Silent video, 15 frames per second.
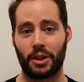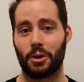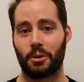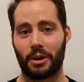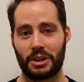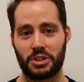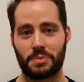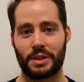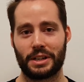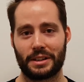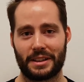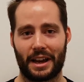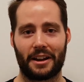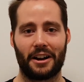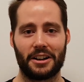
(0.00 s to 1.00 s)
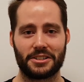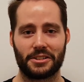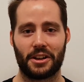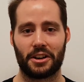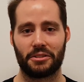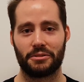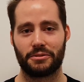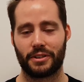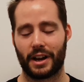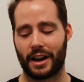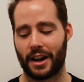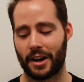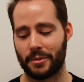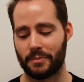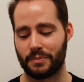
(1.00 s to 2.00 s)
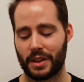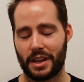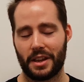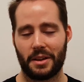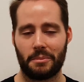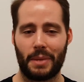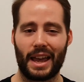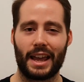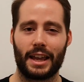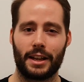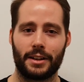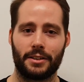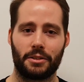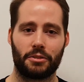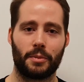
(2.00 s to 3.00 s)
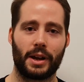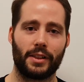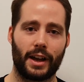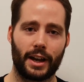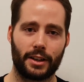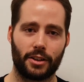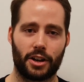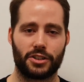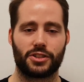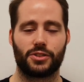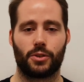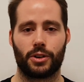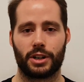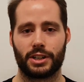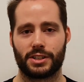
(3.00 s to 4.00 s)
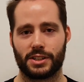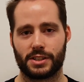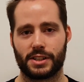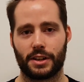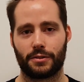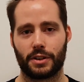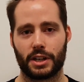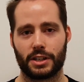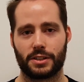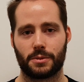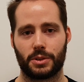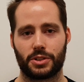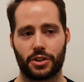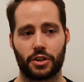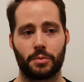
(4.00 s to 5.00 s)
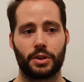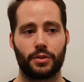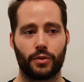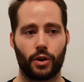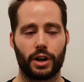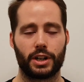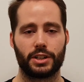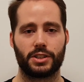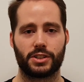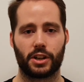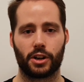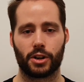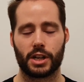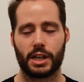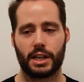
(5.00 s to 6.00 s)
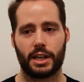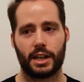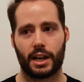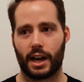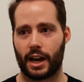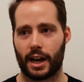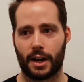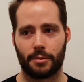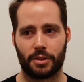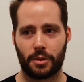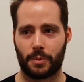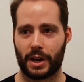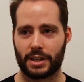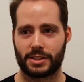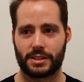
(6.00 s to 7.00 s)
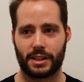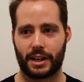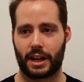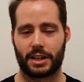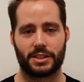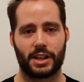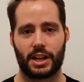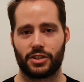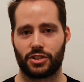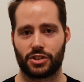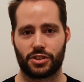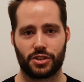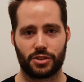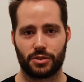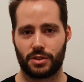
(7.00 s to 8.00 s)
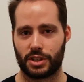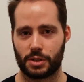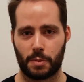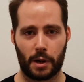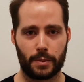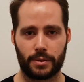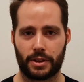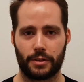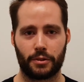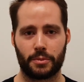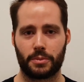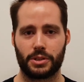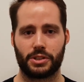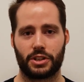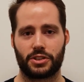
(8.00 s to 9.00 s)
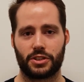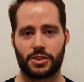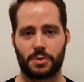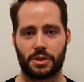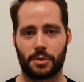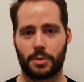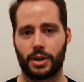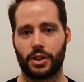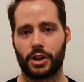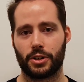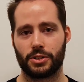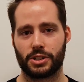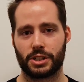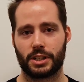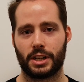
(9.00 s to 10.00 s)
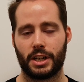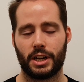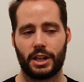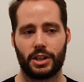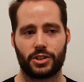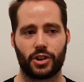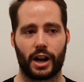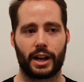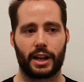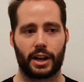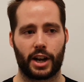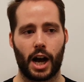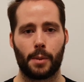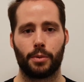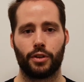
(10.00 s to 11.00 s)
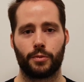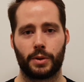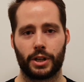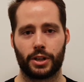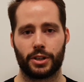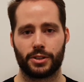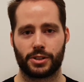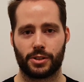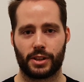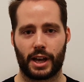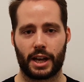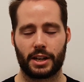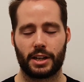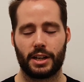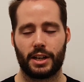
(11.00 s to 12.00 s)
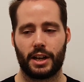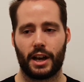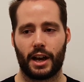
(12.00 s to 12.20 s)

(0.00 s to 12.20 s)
pillow arrangement that caused a lot of pain through my leg, a lot of soreness and stiffness, which could have been avoided. So the best thing I can say is just to experiment with different positions with the pillows and try and get a couple of pillows so that